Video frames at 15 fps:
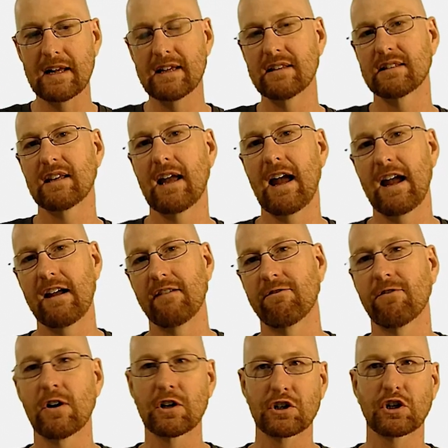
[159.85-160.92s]
is a
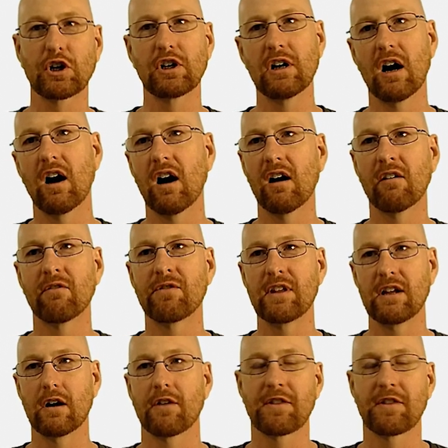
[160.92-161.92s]
function of the